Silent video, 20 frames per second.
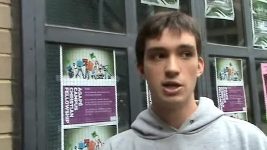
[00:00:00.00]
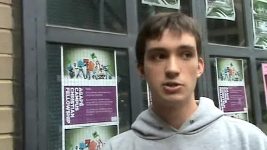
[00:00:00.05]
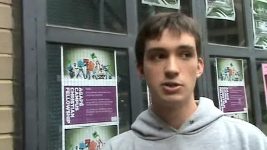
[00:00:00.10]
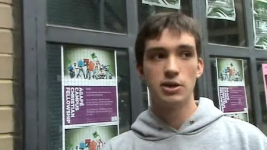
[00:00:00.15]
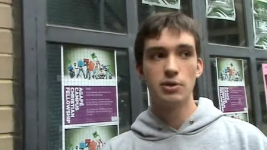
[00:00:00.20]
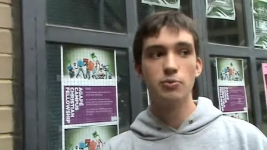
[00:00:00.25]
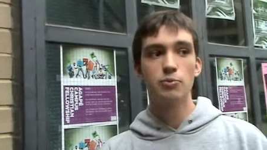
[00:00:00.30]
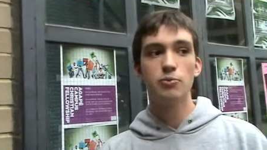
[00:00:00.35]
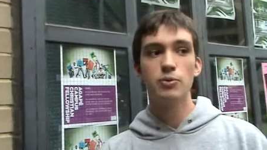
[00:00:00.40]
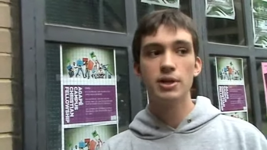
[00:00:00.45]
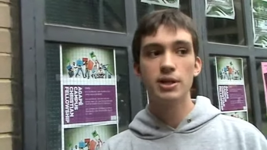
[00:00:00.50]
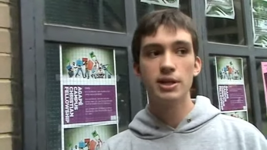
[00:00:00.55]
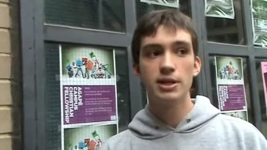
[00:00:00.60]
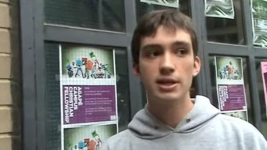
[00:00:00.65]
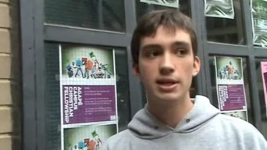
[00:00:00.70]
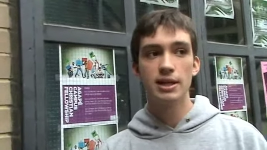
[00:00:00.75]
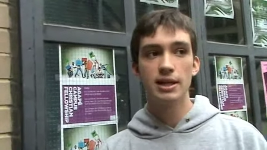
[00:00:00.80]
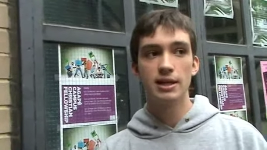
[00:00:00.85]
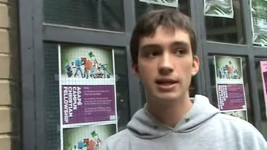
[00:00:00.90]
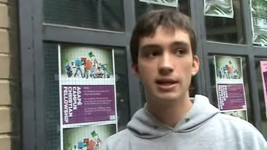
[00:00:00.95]
So I really
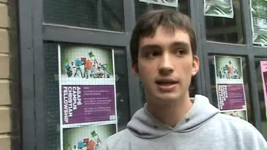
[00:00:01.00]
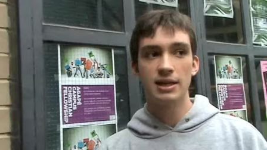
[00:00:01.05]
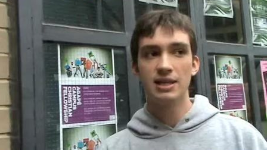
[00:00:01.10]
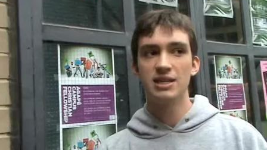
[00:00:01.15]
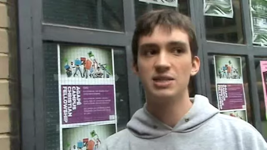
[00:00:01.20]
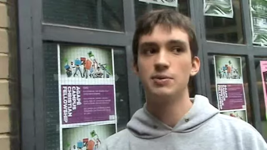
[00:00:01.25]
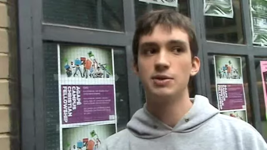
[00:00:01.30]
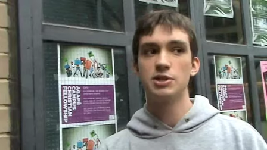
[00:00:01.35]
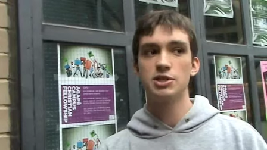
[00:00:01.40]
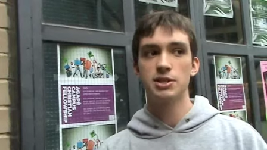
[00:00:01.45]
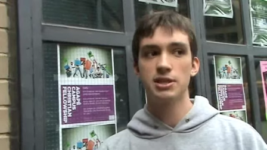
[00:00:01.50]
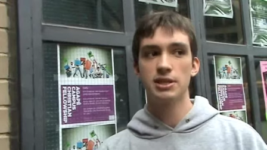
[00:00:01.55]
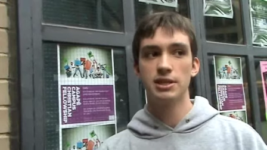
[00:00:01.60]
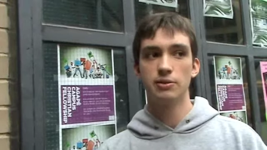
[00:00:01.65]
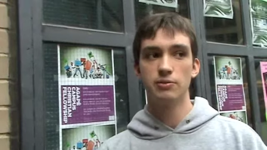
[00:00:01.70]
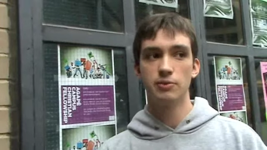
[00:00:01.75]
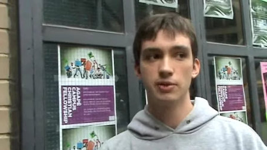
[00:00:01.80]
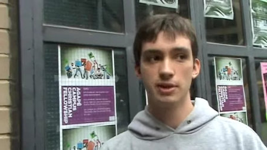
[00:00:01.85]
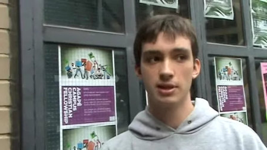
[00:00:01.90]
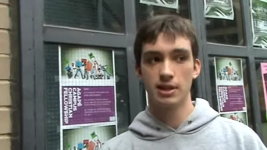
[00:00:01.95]
think, and especially
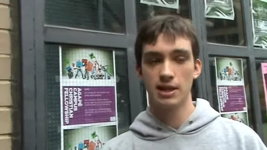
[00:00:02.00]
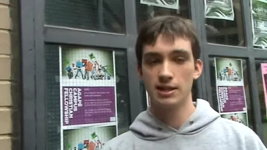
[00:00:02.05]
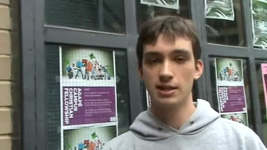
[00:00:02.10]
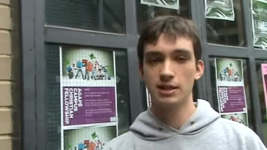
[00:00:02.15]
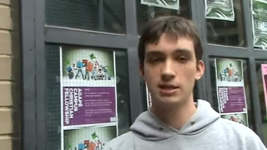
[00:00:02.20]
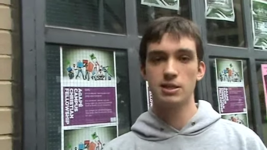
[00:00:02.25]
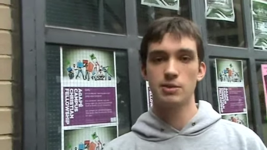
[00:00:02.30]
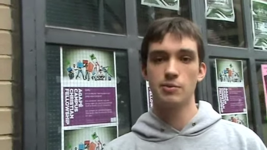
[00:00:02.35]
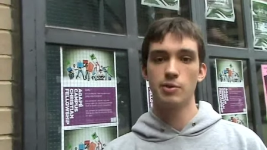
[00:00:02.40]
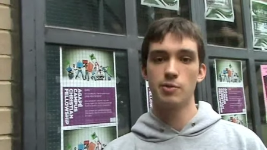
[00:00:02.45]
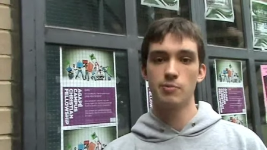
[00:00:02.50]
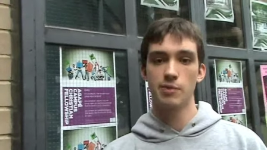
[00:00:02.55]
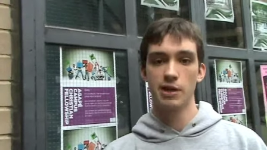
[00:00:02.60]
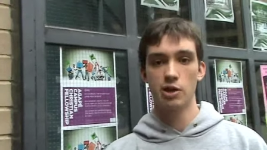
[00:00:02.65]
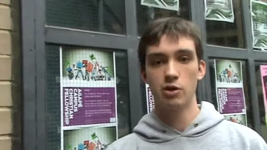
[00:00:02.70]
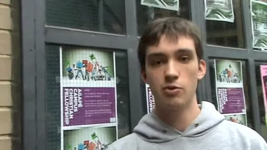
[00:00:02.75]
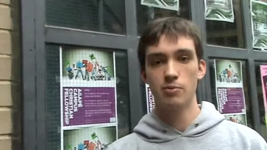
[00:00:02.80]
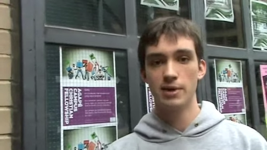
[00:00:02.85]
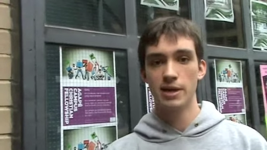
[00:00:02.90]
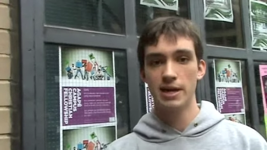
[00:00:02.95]
with like things coming up like
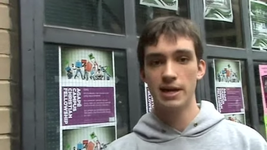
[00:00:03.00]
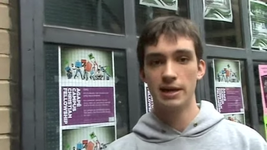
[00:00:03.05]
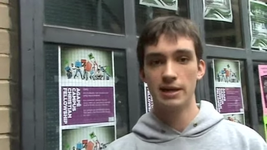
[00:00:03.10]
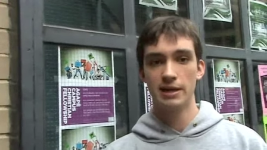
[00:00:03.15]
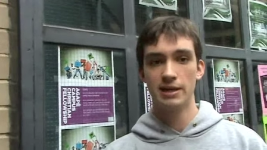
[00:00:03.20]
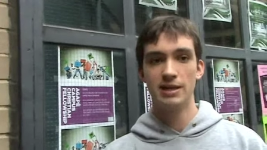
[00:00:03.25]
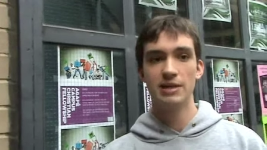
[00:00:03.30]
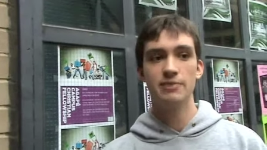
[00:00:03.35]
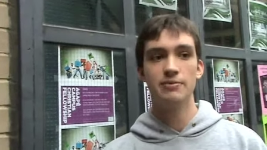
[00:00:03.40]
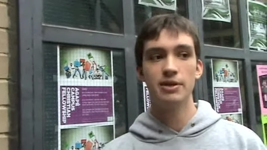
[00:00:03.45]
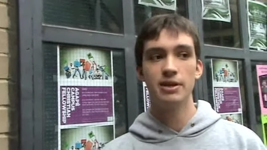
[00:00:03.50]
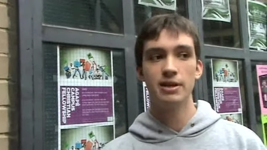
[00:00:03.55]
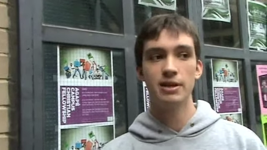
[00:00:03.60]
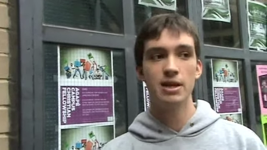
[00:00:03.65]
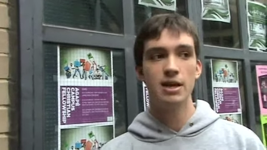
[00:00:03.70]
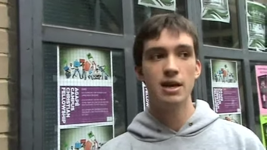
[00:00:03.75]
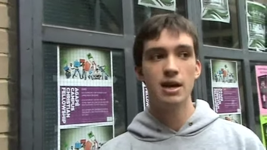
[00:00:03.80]
Copenhagen, even